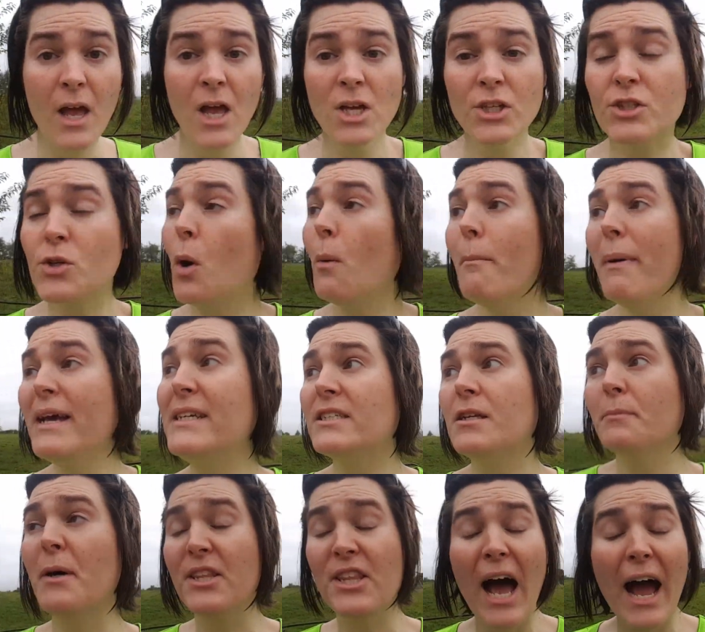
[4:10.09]
So it makes
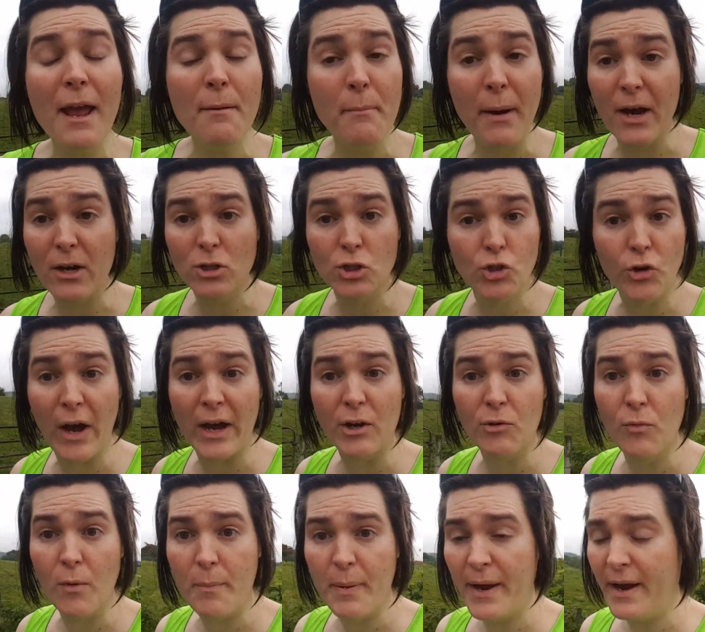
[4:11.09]
them a nightmare to try to
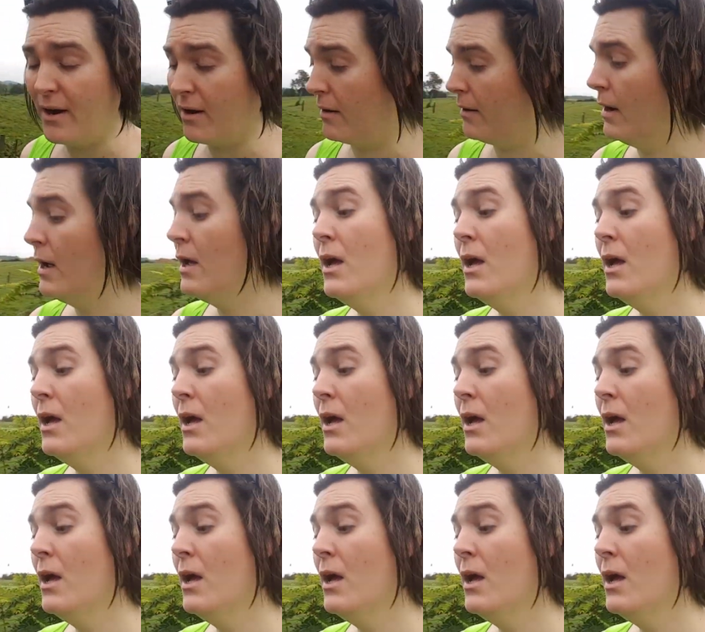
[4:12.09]
repair.